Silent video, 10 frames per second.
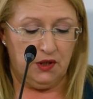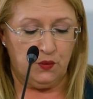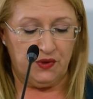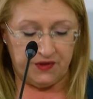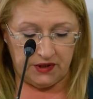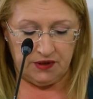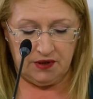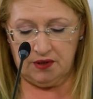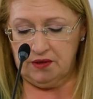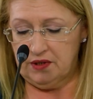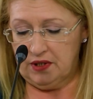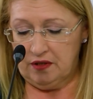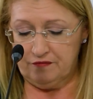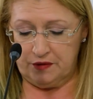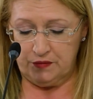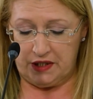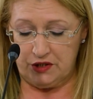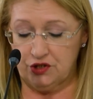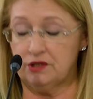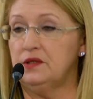within the
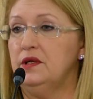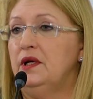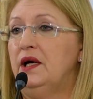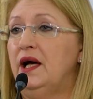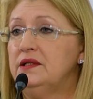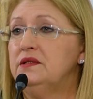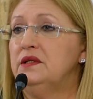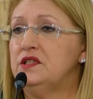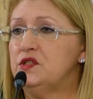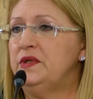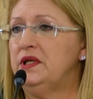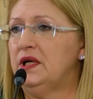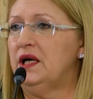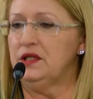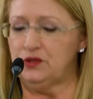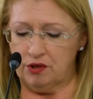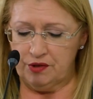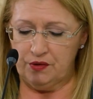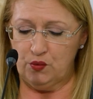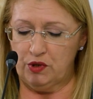Foundation. And it's being held
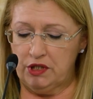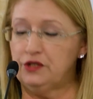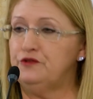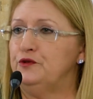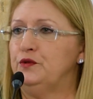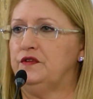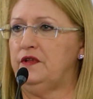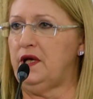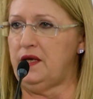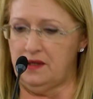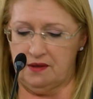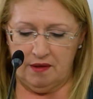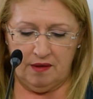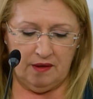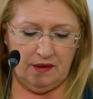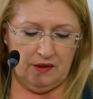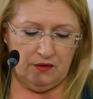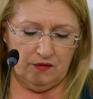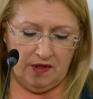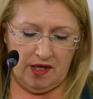on World Food Day.
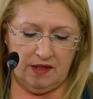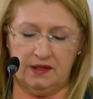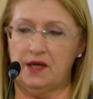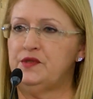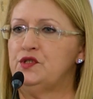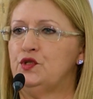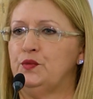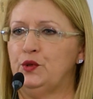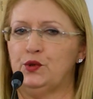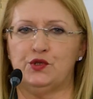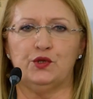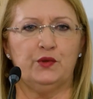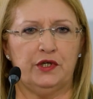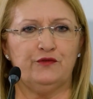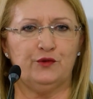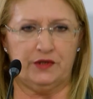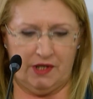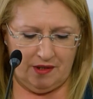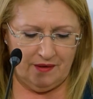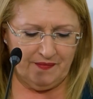Today, it happens to be also World Food
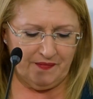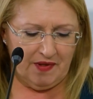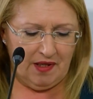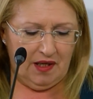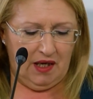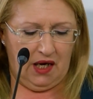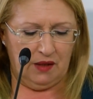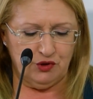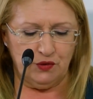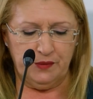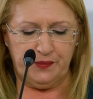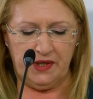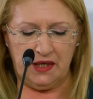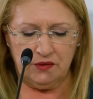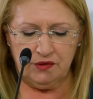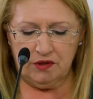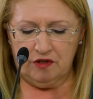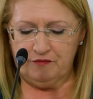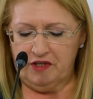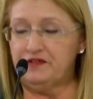Day. I'm truly proud
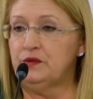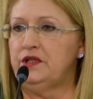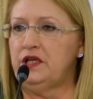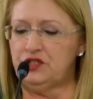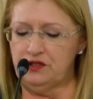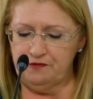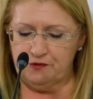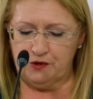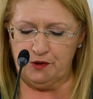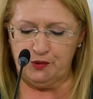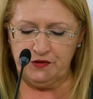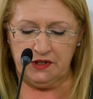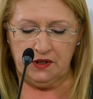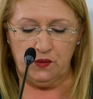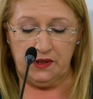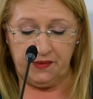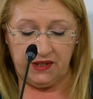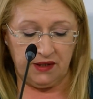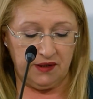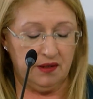of my foundation for putting
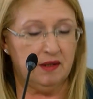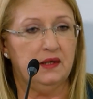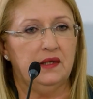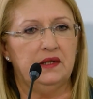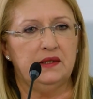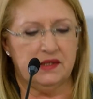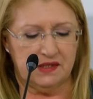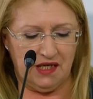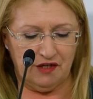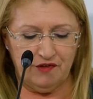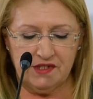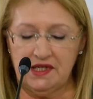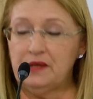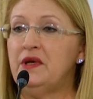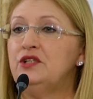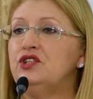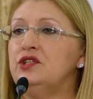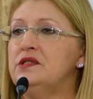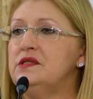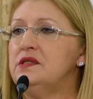well-being in its diverse
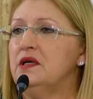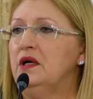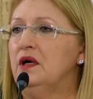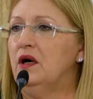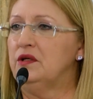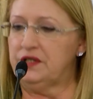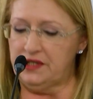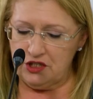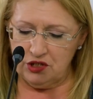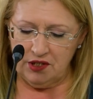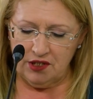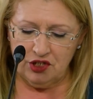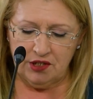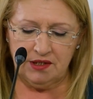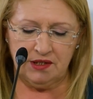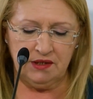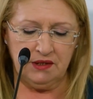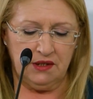dimensions on the national agenda